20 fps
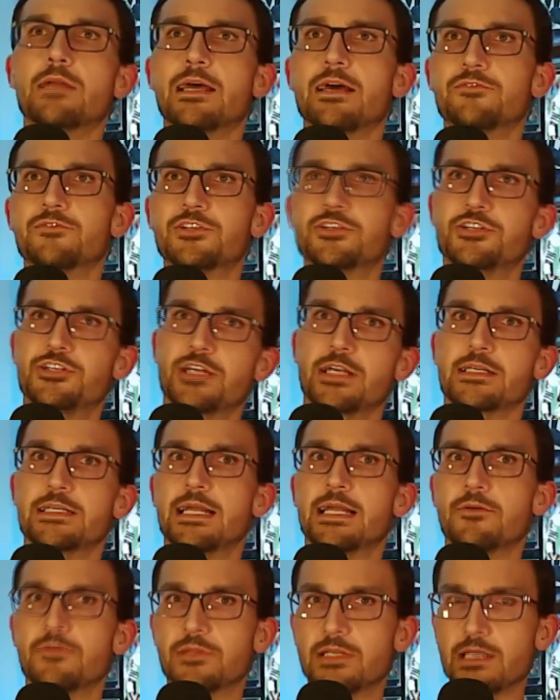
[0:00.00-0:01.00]
have to shut
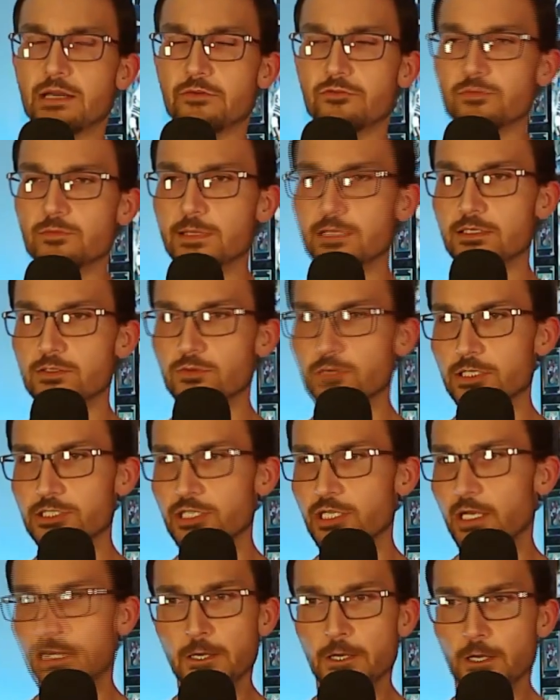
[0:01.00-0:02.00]
down the government, which